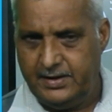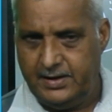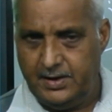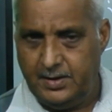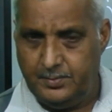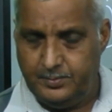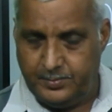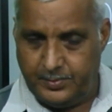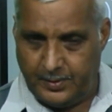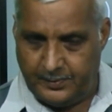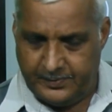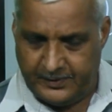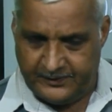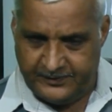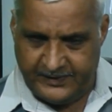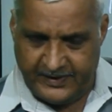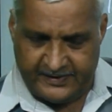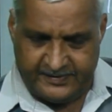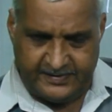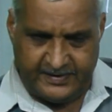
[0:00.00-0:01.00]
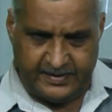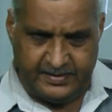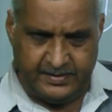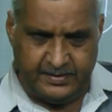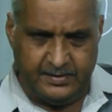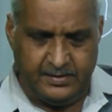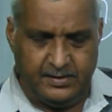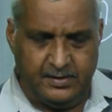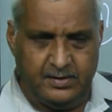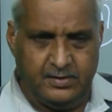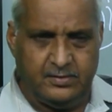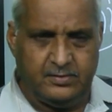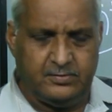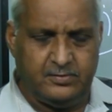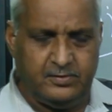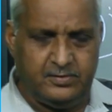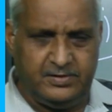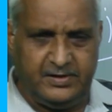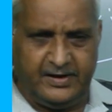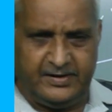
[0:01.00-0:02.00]
improper fraction.
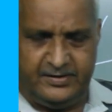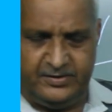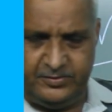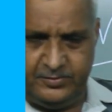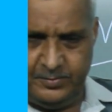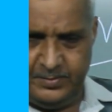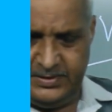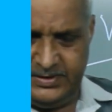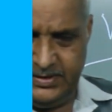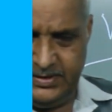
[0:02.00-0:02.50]
So that is to be